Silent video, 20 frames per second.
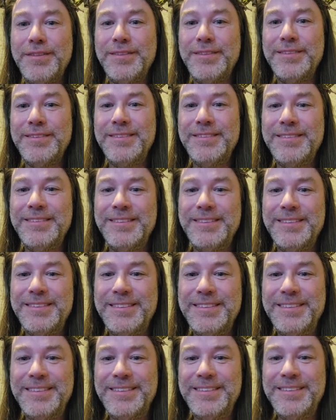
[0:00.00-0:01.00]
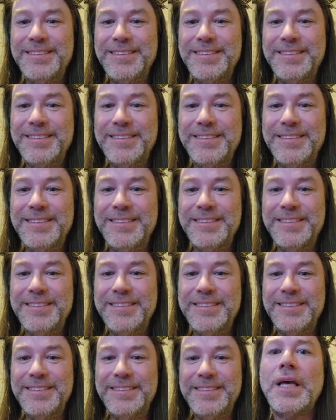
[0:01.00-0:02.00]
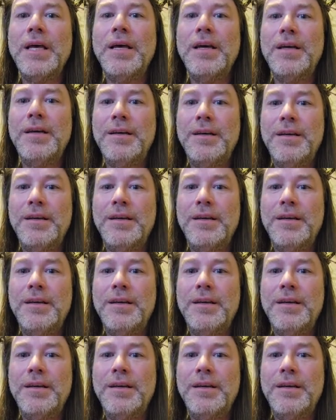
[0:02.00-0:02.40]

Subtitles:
(silence)